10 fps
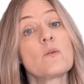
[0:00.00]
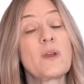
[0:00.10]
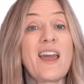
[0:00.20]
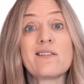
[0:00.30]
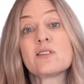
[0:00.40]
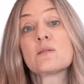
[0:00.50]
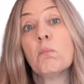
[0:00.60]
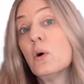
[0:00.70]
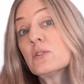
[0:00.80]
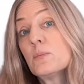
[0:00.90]
We can't just
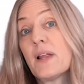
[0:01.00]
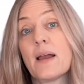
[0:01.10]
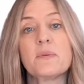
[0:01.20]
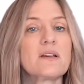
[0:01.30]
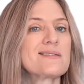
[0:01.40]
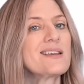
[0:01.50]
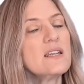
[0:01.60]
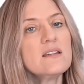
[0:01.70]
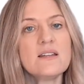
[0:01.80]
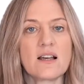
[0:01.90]
multiply because the
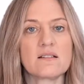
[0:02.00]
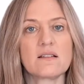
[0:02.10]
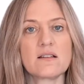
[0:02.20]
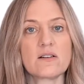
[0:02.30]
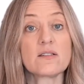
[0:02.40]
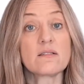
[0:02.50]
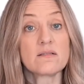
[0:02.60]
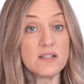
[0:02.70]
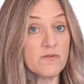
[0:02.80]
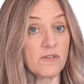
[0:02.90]
indexes are
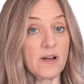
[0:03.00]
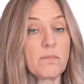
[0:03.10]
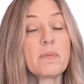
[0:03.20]
different.